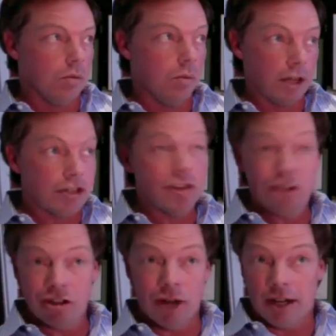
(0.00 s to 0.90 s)
what to
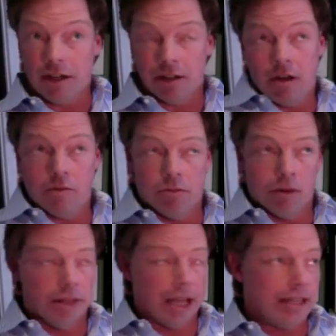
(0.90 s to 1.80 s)
do. I didn't know
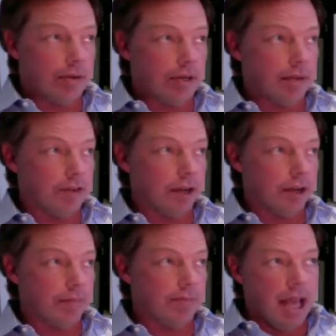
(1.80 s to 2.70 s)
where the idea would come from.
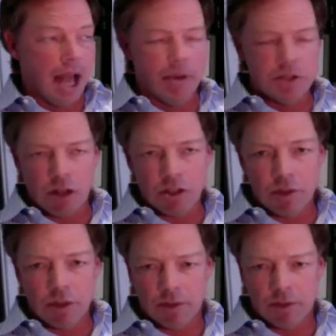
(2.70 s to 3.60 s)
I was
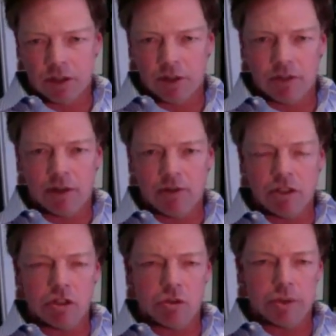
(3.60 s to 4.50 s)
also in the reserve, so I
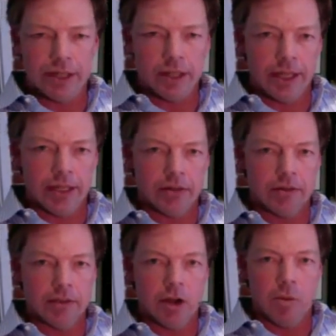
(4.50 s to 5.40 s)
was drilling,
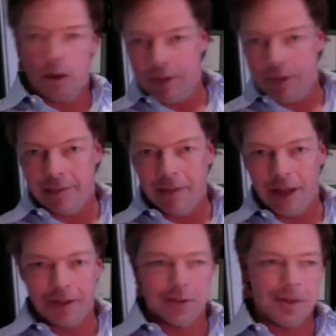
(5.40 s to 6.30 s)
you know, one weekend a
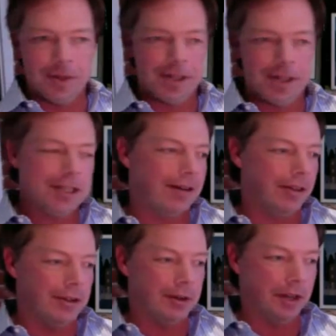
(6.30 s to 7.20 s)
month, two weeks a year,
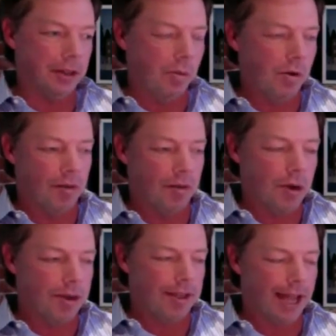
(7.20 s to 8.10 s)
although during the war
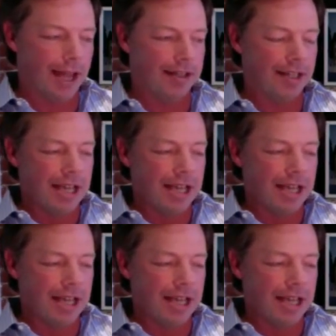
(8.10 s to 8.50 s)
more than that,